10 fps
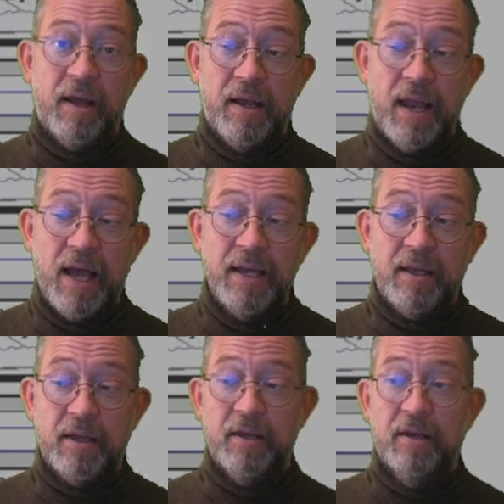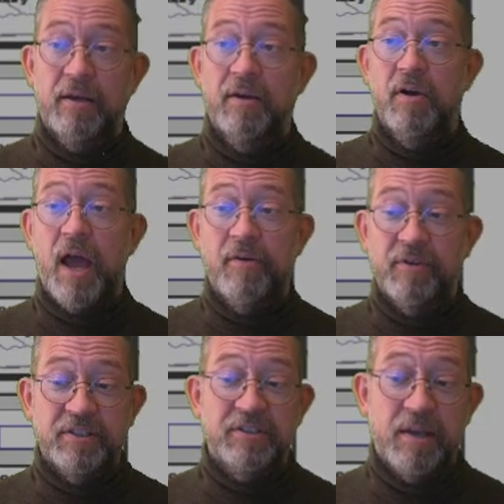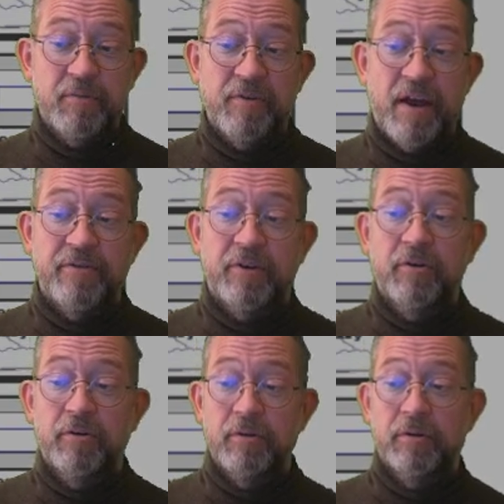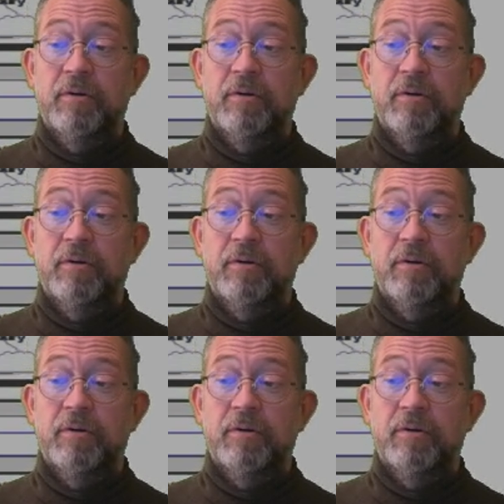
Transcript: like having the same graphical